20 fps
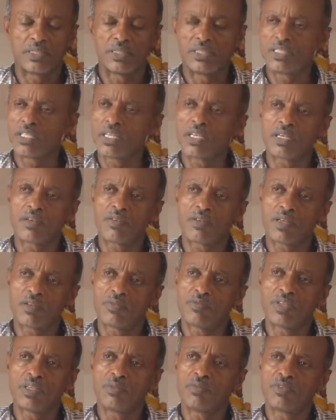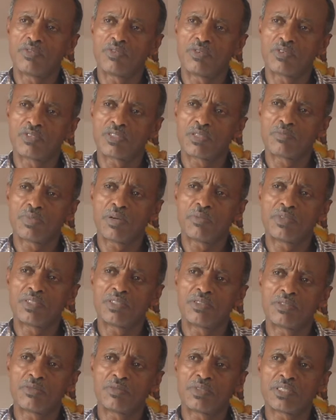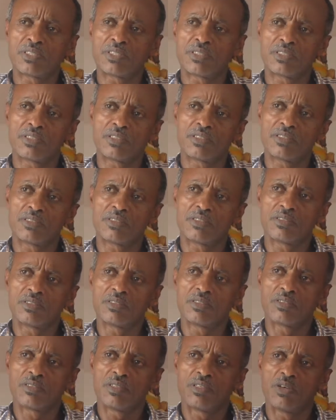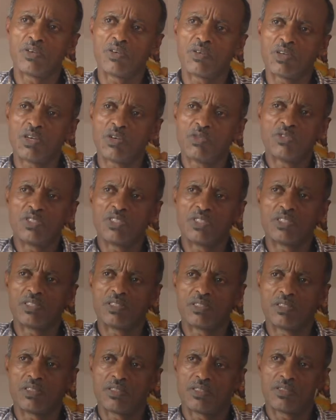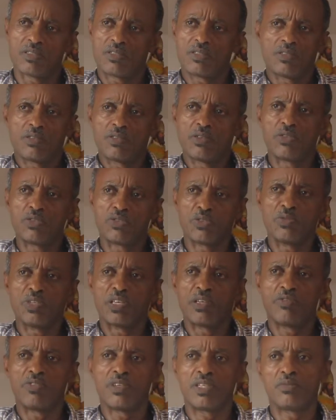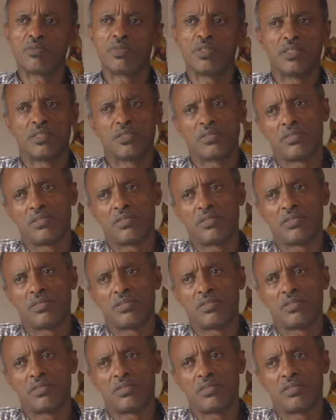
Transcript: Is it available for the public domain? How is it going to be available?